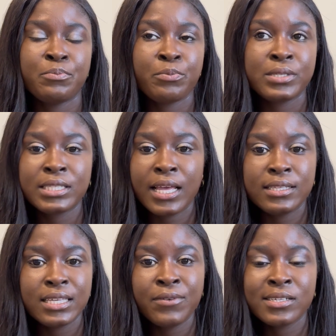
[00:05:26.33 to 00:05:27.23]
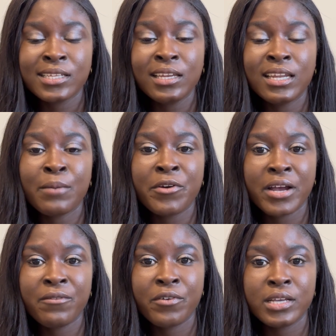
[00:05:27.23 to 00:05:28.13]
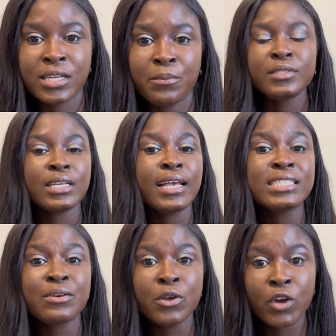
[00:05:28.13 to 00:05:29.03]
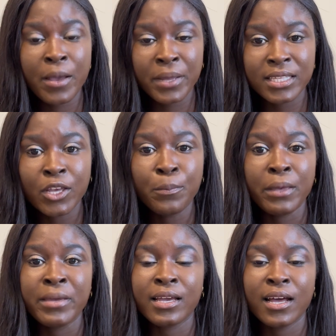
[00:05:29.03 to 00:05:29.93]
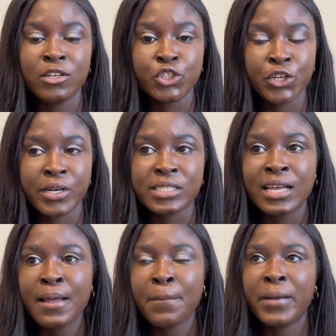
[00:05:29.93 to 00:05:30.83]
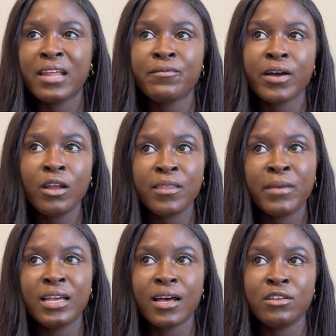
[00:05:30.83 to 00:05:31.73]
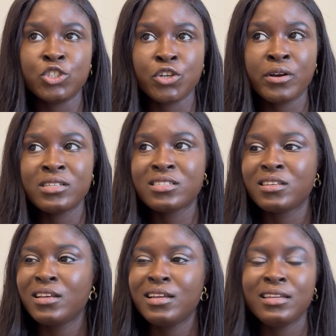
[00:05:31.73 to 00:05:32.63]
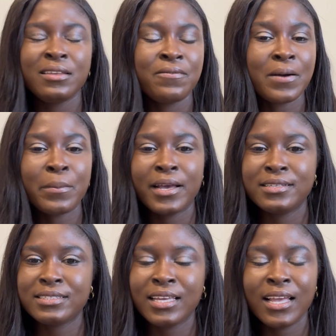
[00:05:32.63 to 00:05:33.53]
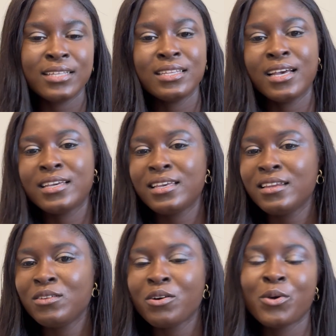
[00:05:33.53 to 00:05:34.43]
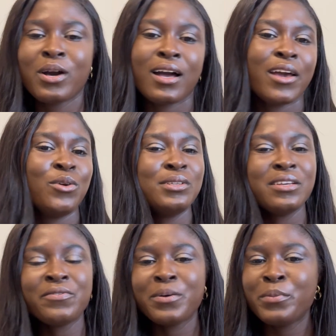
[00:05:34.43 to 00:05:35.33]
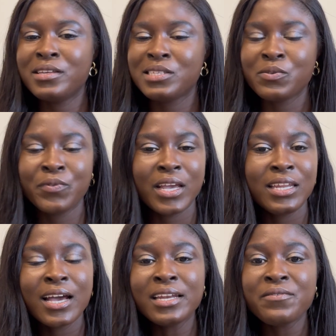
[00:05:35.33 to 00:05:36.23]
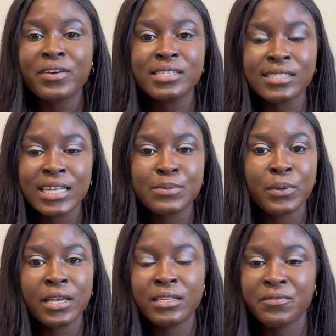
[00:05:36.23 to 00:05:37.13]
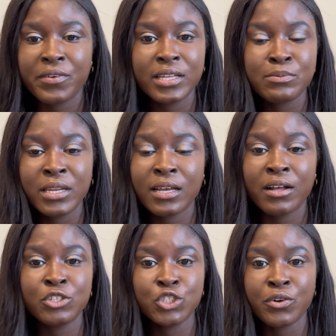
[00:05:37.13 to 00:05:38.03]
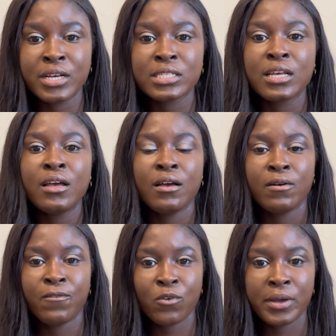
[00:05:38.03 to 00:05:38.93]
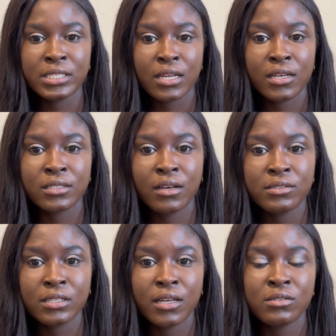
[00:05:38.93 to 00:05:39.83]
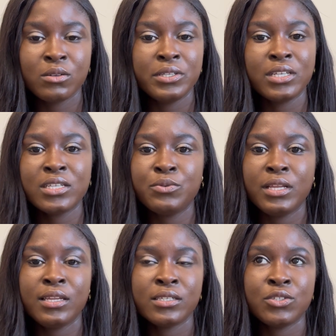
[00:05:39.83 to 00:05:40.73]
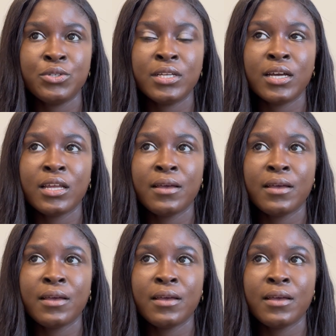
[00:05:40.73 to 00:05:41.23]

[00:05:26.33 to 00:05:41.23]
states, if you're studying in America, for example, it's a requirement that you pay medical insurance, but the value of the medical insurance differ by state, like Illinois, Ohio, different Pennsylvania, different states pay different medical insurance for international students. So it's just really necessary that